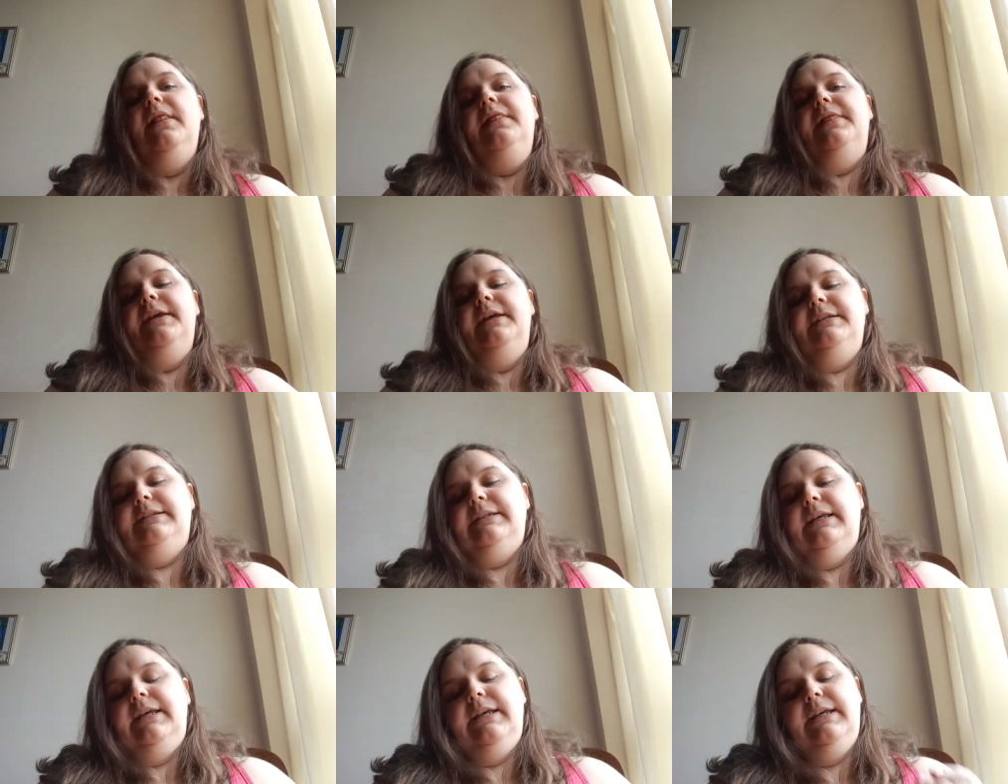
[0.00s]

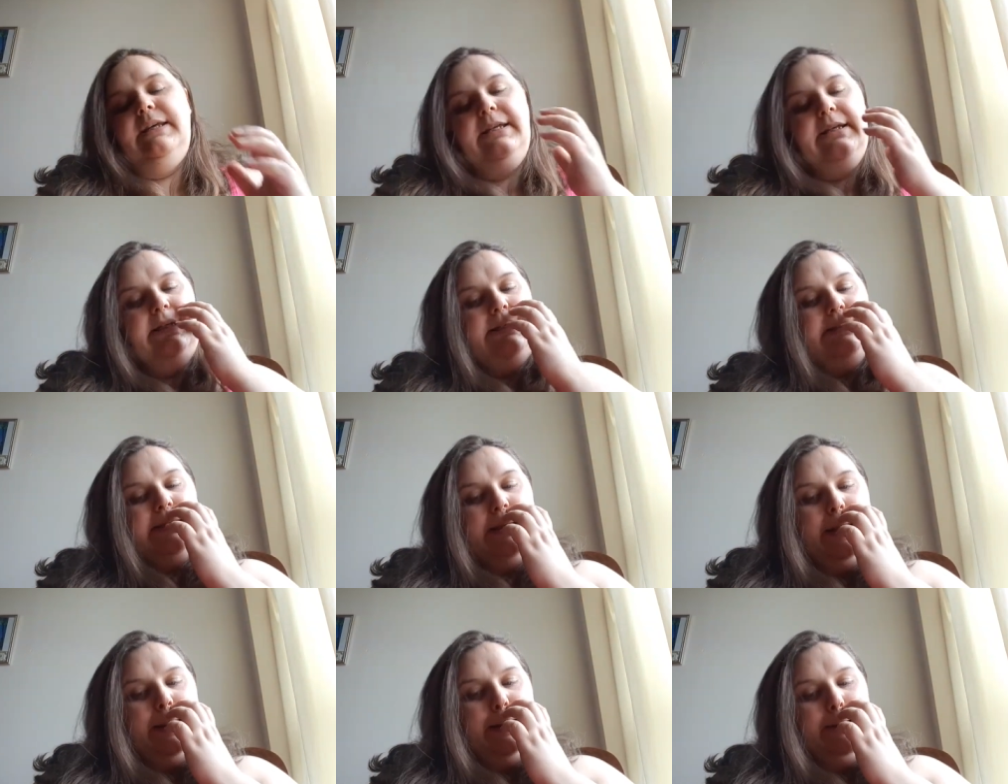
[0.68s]
This
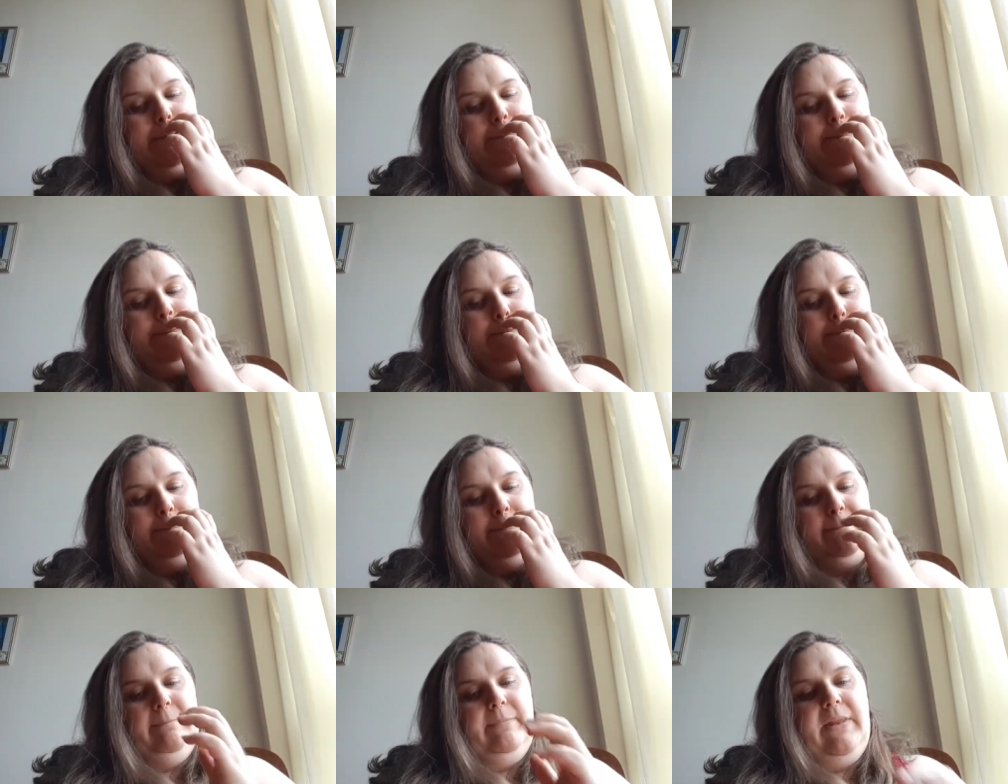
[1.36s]
is
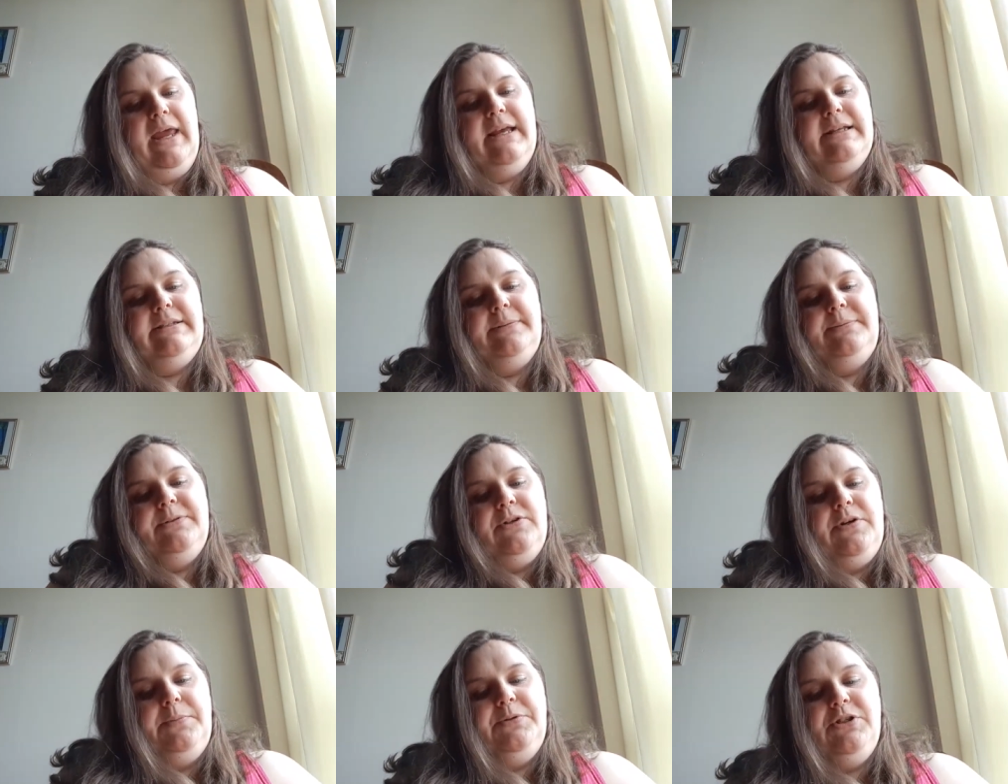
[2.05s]
a
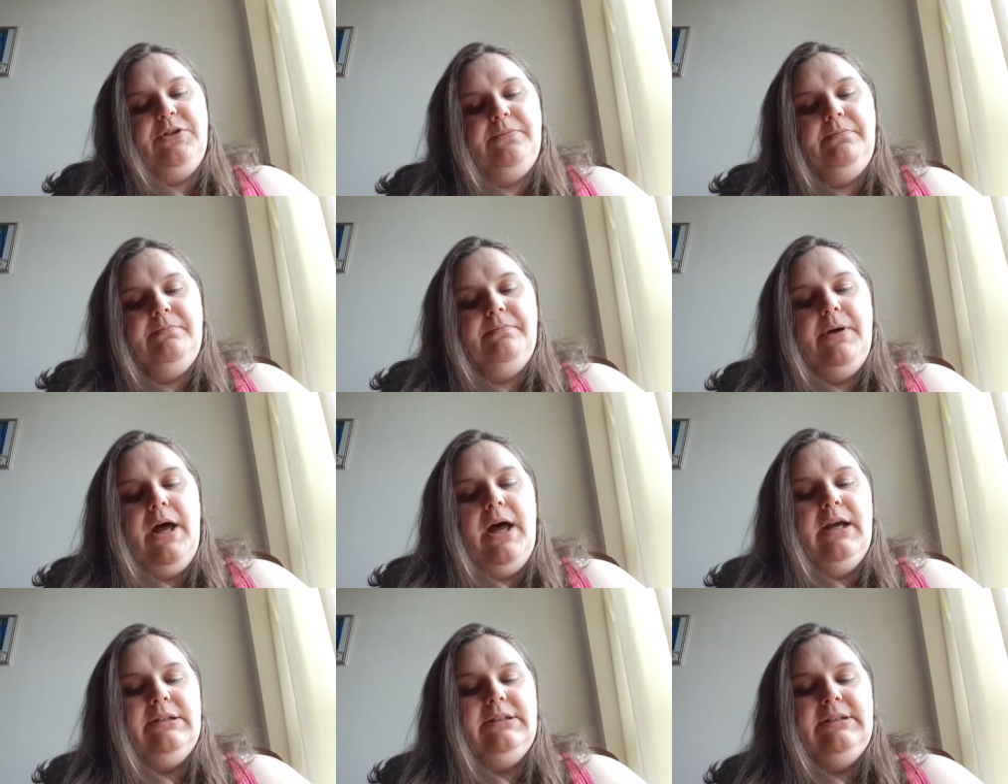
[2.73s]
subscription
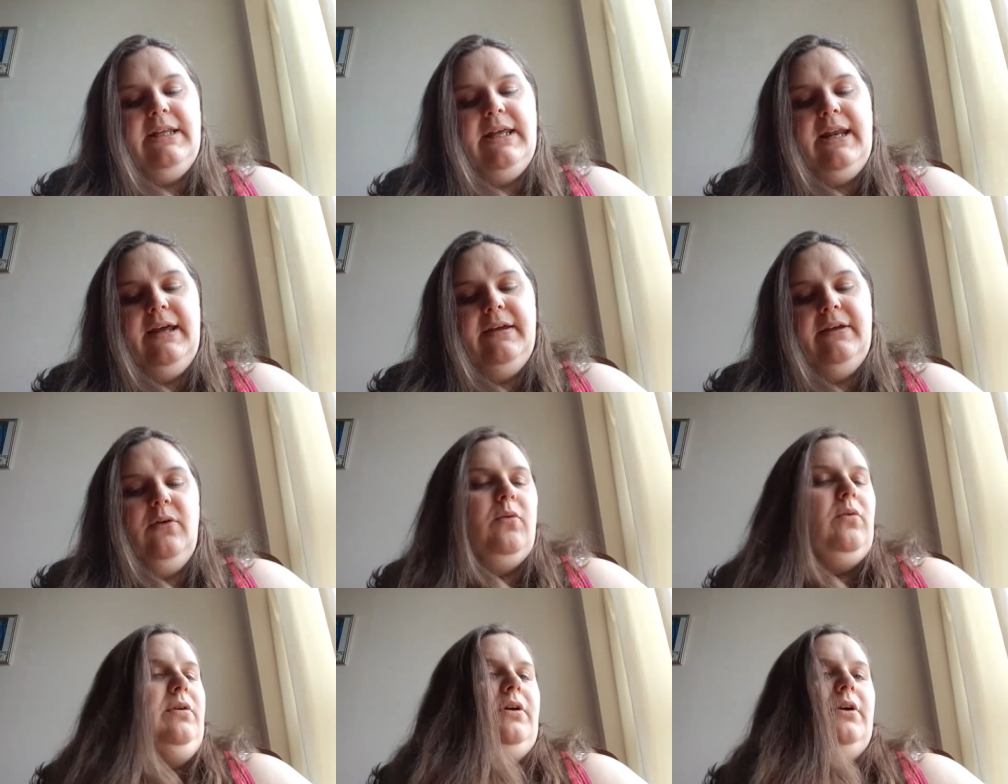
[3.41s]
box that I
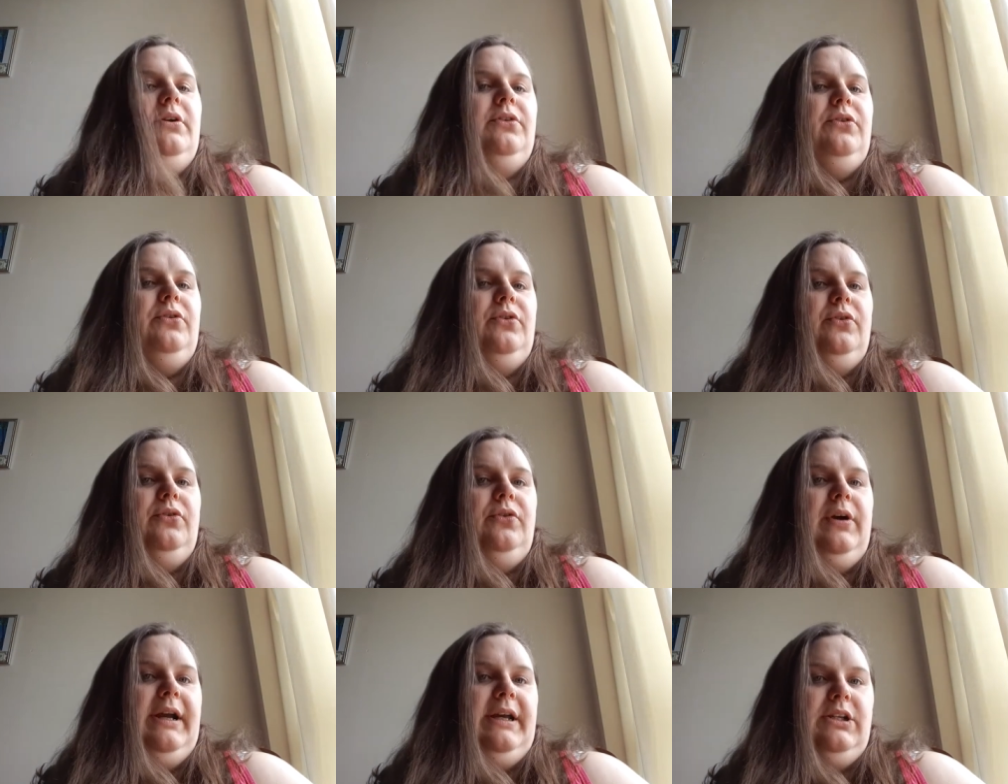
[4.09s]
ordered through
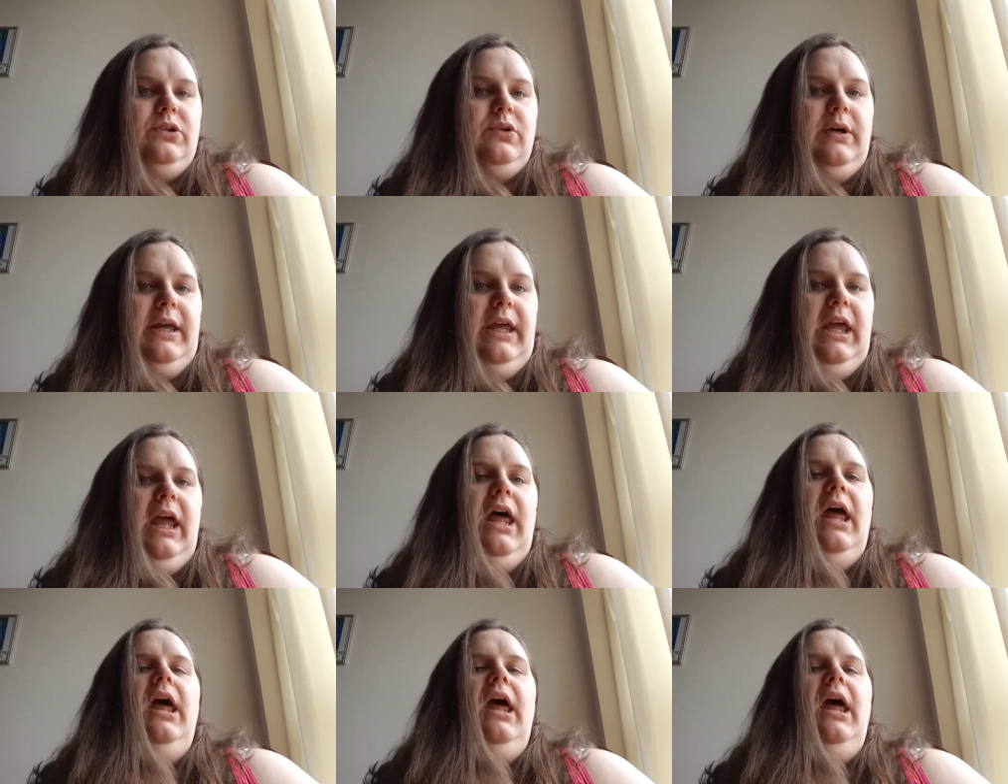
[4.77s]
Cratejoy.